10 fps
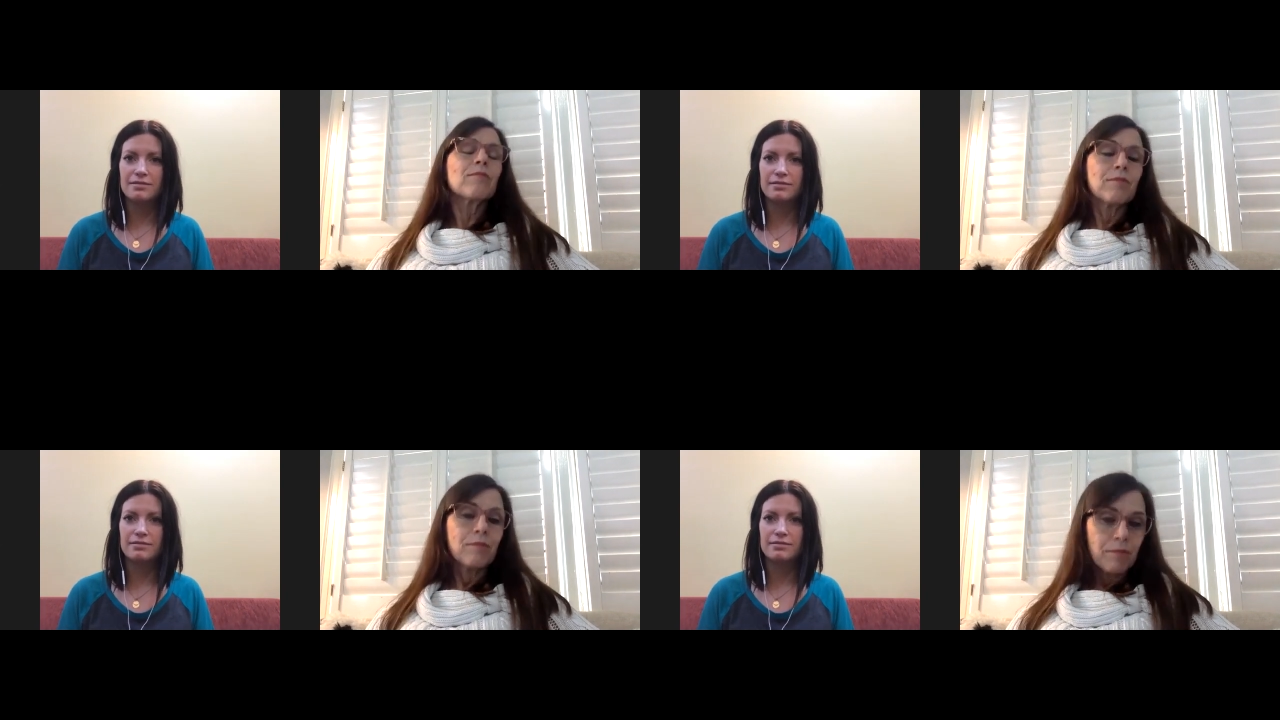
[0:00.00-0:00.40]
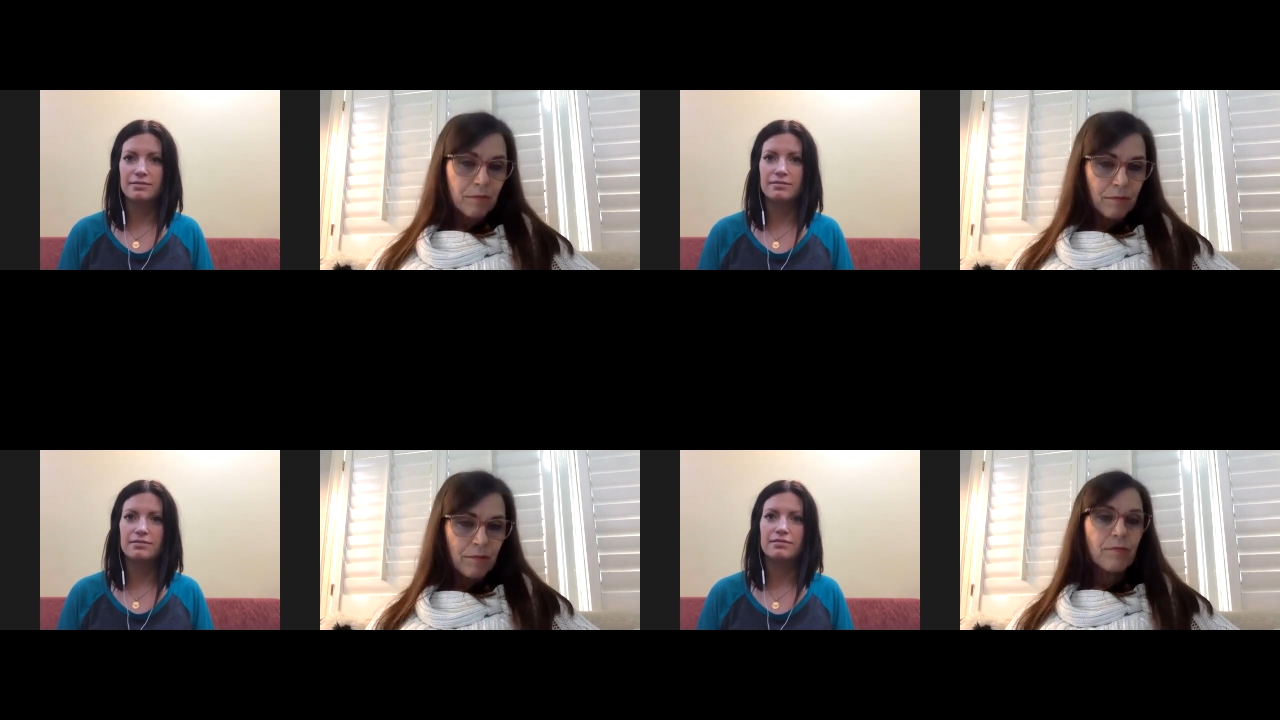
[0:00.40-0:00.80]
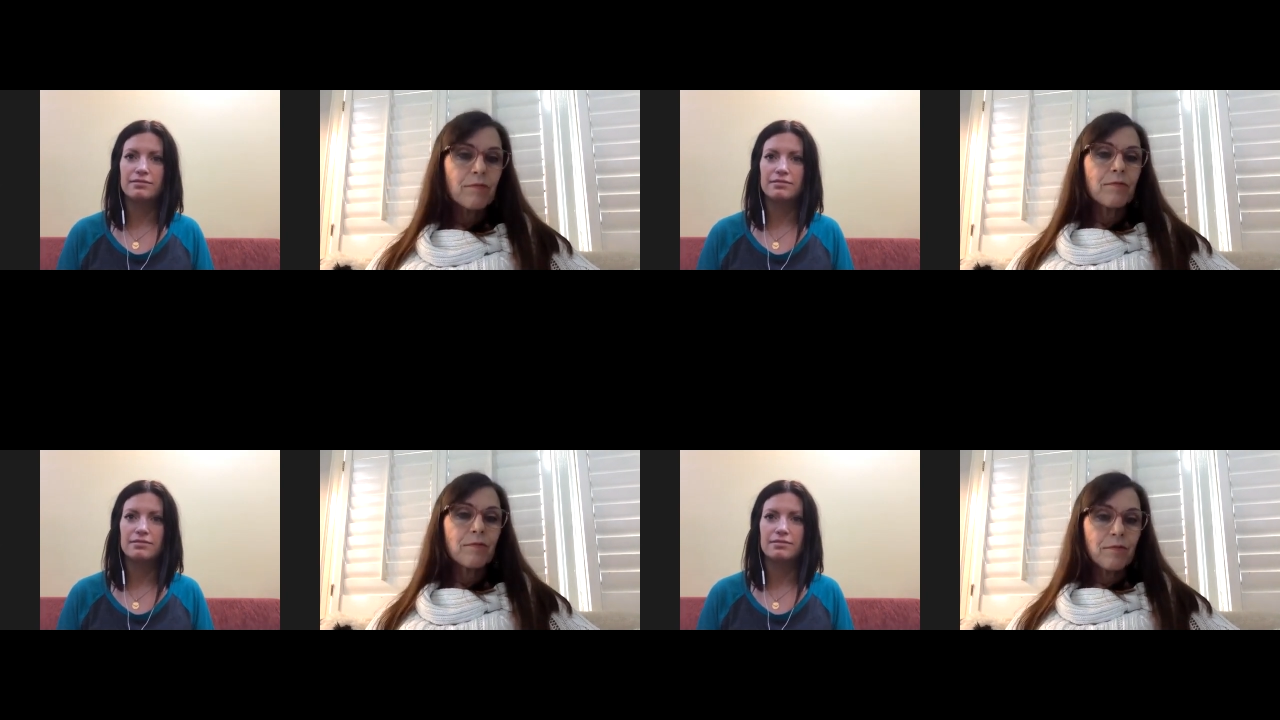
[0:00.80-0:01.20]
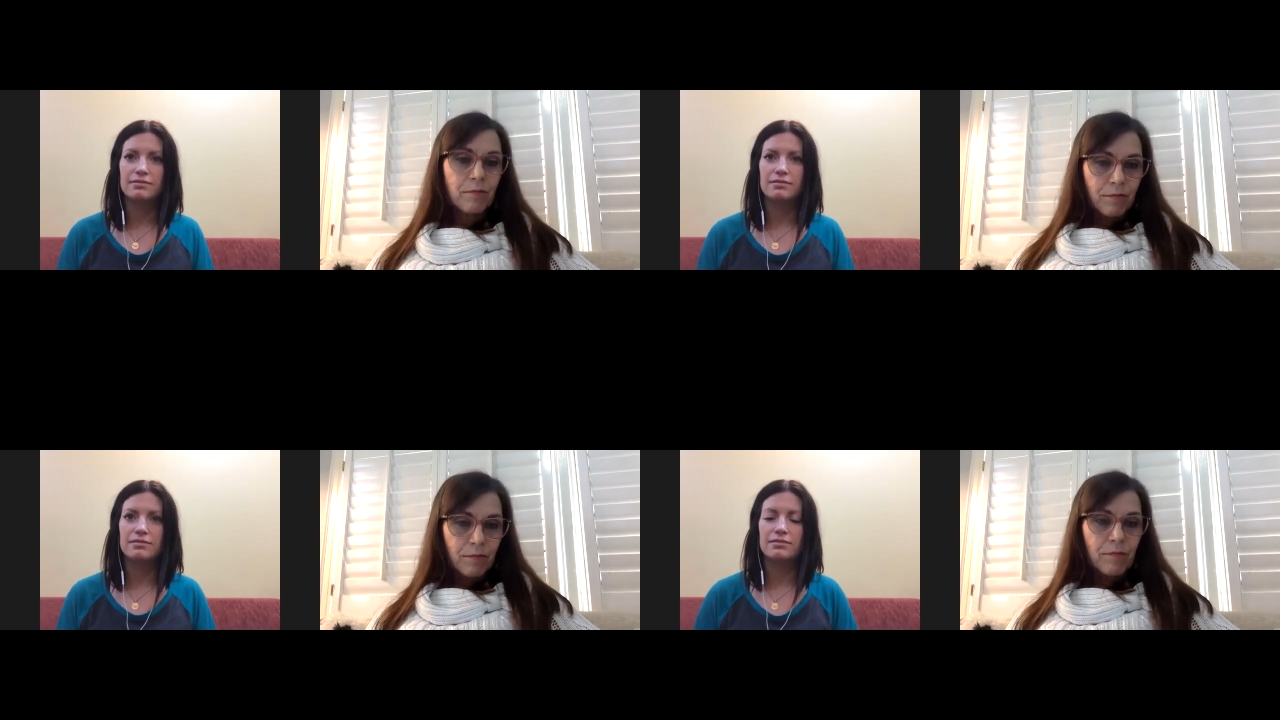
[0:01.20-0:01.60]

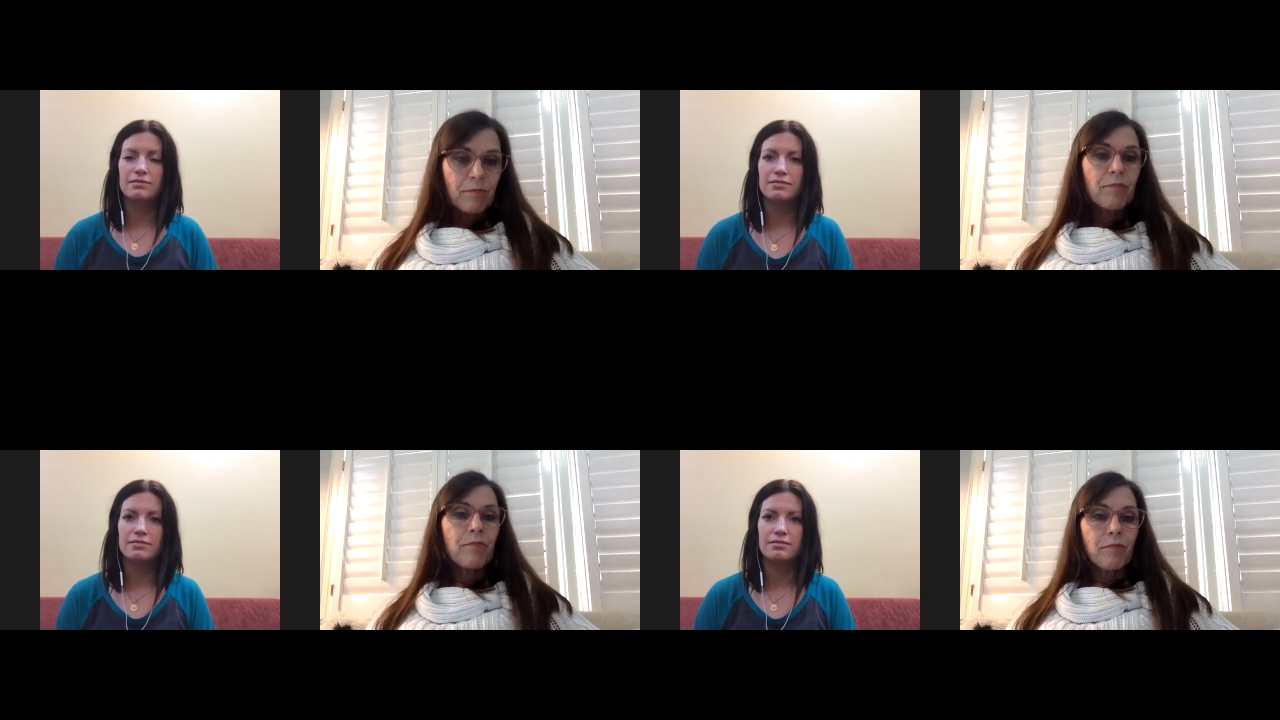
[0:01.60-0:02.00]
[no speech]